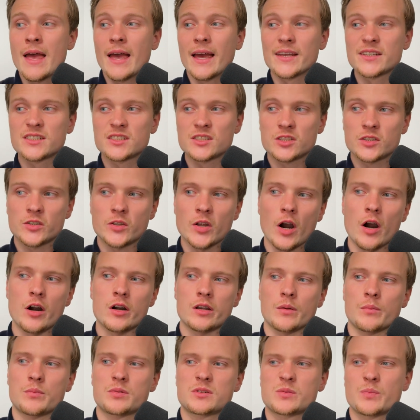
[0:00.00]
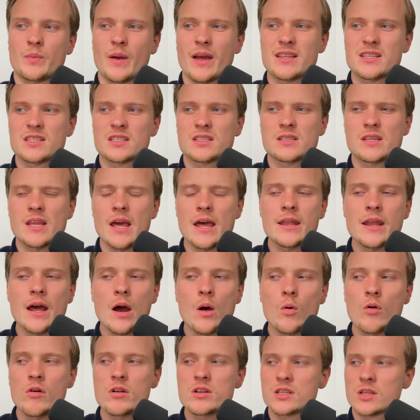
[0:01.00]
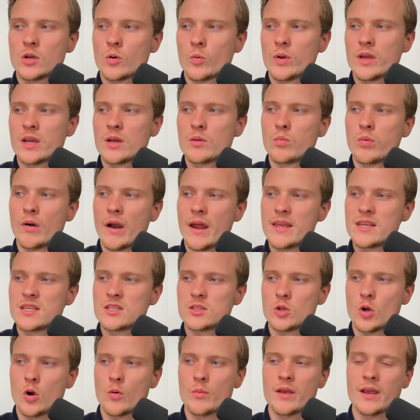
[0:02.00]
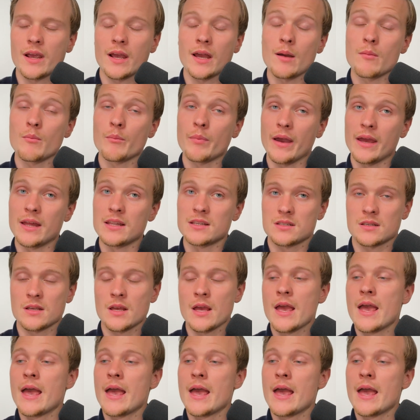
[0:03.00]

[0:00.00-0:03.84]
a startup spends 10 hours a week brainstorming campaigns,